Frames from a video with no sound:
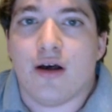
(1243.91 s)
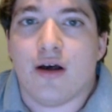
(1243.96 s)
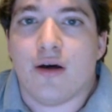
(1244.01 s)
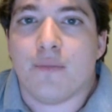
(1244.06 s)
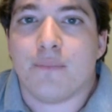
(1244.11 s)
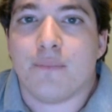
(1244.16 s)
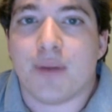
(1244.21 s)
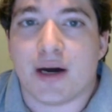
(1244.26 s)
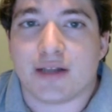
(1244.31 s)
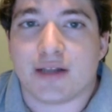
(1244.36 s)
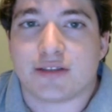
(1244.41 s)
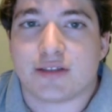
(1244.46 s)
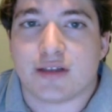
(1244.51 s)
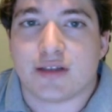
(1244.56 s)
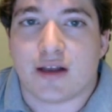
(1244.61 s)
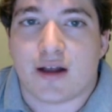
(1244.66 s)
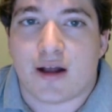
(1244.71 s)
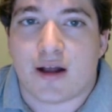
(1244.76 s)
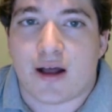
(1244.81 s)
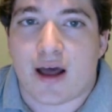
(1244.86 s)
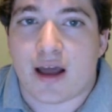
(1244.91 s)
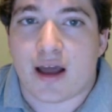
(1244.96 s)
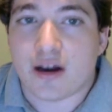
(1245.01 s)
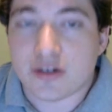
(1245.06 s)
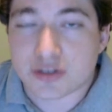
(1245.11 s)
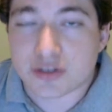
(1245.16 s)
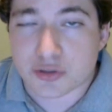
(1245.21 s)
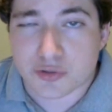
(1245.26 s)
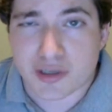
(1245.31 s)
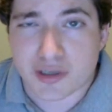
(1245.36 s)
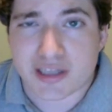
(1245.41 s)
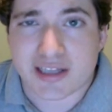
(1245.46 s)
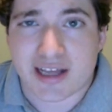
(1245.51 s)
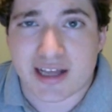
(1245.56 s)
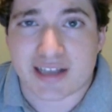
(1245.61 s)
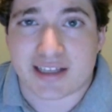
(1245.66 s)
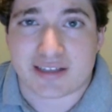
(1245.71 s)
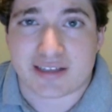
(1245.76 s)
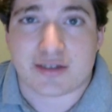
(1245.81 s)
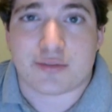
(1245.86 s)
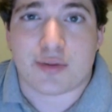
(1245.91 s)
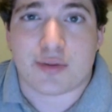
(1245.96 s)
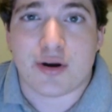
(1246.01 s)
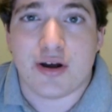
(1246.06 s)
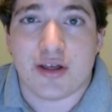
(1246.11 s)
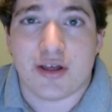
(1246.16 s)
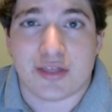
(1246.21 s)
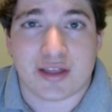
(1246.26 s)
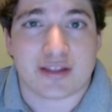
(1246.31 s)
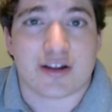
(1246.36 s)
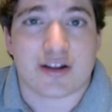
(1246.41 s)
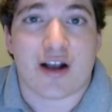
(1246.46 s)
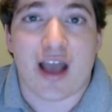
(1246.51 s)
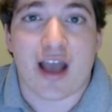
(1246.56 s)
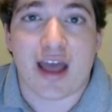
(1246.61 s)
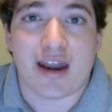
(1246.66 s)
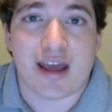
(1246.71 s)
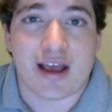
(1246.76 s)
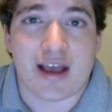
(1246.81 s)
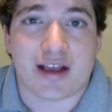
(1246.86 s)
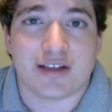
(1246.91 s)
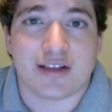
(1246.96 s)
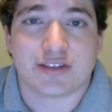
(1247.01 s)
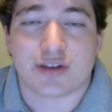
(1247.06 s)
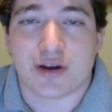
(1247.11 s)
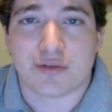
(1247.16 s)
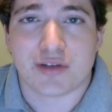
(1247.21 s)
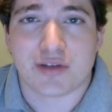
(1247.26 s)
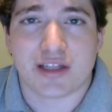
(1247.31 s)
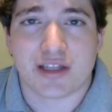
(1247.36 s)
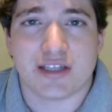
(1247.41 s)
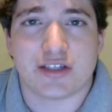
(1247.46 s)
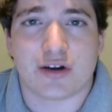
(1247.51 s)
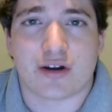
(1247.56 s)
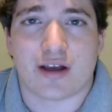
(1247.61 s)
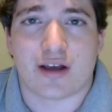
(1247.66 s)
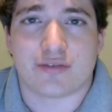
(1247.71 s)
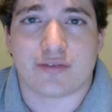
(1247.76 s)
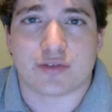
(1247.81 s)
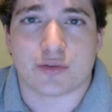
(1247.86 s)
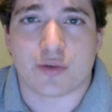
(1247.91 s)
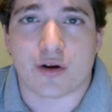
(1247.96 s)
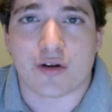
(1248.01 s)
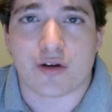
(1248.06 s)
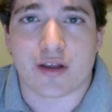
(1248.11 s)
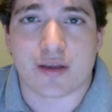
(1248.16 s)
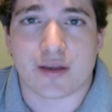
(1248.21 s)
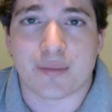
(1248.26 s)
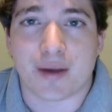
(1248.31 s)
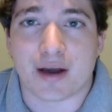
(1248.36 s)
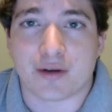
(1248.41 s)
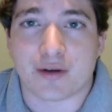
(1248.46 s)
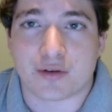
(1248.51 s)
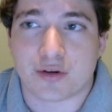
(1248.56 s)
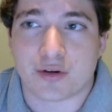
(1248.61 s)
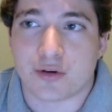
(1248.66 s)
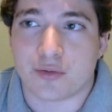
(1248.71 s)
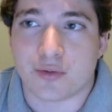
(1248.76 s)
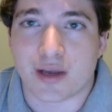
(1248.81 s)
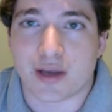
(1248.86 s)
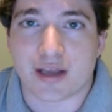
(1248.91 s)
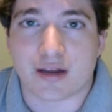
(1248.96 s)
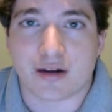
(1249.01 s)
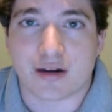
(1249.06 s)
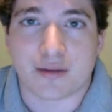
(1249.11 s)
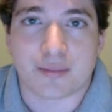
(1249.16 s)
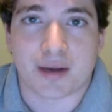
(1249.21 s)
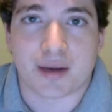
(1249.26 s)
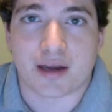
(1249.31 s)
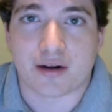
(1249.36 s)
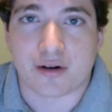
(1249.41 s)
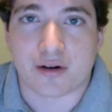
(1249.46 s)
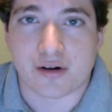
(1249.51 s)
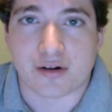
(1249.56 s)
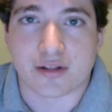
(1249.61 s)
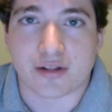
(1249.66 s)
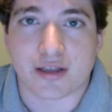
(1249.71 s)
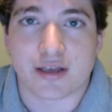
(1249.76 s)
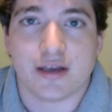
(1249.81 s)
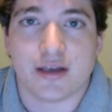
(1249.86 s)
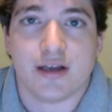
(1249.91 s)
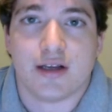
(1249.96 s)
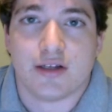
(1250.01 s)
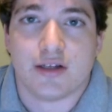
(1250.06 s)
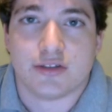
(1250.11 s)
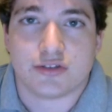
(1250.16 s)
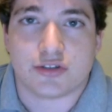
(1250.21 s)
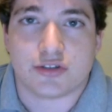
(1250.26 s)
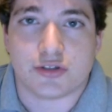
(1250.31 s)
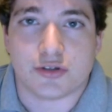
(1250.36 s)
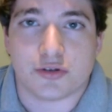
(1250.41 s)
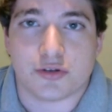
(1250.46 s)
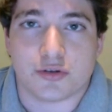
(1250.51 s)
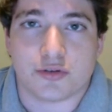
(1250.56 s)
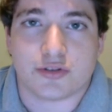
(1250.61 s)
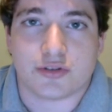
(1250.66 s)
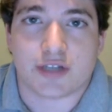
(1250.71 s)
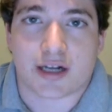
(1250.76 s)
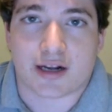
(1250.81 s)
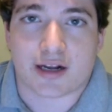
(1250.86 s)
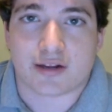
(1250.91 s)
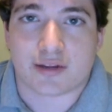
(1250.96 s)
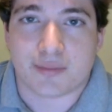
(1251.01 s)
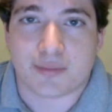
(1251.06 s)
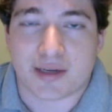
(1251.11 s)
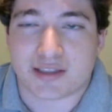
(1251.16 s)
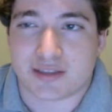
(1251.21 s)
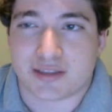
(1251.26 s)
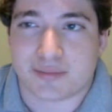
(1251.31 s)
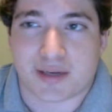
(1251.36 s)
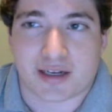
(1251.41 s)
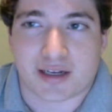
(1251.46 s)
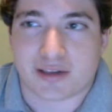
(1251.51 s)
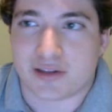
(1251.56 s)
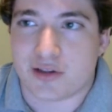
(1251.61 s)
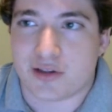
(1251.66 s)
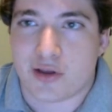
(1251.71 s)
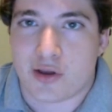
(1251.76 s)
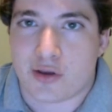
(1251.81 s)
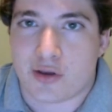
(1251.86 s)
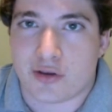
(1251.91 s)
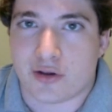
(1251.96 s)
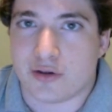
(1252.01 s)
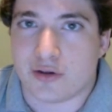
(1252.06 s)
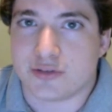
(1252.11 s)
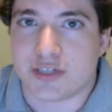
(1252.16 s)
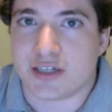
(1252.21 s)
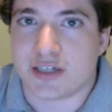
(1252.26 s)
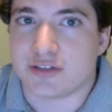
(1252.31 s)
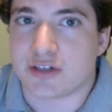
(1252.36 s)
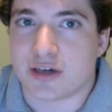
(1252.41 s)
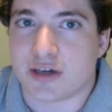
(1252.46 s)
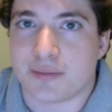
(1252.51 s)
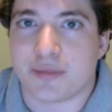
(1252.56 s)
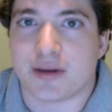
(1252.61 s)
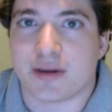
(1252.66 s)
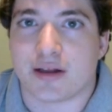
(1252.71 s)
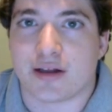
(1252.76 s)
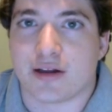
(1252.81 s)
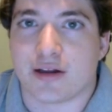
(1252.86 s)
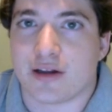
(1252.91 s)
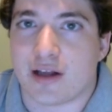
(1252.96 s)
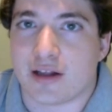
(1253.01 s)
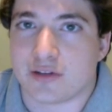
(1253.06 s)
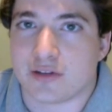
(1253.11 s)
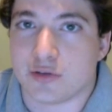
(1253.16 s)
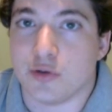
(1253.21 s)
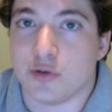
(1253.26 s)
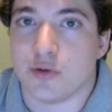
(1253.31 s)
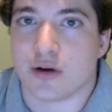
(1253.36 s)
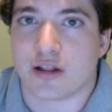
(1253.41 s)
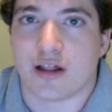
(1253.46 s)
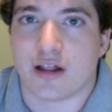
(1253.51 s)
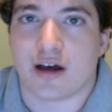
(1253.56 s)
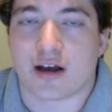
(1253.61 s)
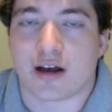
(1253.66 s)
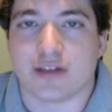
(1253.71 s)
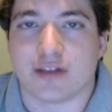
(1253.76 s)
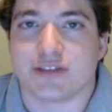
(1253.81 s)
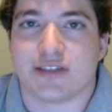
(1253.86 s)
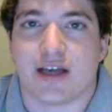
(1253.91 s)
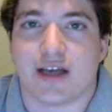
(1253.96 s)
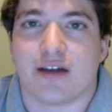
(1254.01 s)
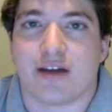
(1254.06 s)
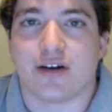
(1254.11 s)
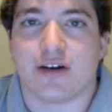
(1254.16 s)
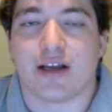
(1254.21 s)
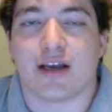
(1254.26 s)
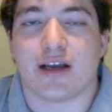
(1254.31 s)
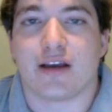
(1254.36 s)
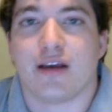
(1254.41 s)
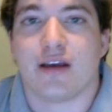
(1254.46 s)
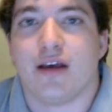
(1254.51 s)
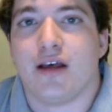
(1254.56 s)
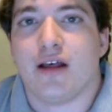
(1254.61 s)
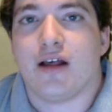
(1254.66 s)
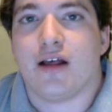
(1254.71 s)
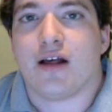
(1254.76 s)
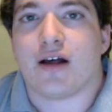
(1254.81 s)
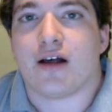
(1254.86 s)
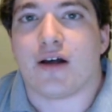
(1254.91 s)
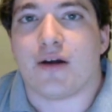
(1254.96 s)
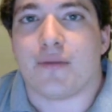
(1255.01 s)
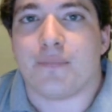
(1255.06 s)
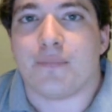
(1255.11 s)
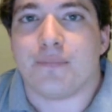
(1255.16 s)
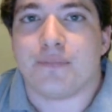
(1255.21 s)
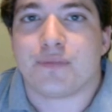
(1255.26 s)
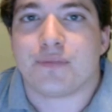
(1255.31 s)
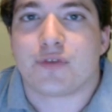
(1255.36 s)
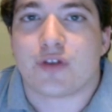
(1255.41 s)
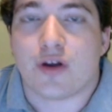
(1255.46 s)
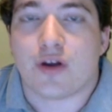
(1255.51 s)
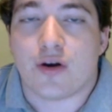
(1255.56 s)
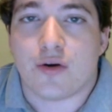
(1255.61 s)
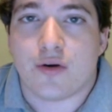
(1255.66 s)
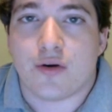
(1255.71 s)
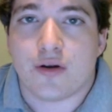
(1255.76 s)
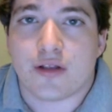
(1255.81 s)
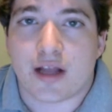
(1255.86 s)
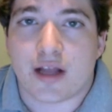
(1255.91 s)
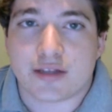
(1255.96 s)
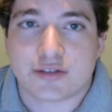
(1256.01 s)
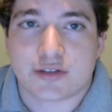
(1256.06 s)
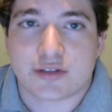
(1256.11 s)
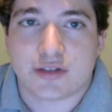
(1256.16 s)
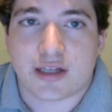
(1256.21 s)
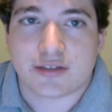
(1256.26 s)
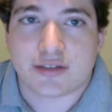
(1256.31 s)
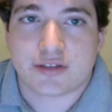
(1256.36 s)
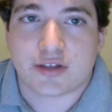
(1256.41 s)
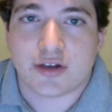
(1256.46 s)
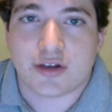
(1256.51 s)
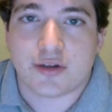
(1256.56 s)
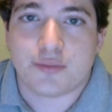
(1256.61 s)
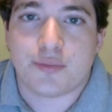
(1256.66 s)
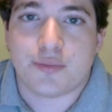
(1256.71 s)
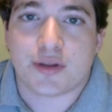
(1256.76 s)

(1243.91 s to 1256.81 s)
But I also really like that they're NA, so I really don't have to worry about waking up kind of early to check out the matchup. I can change it up at 2 o'clock on Saturday. So that's good.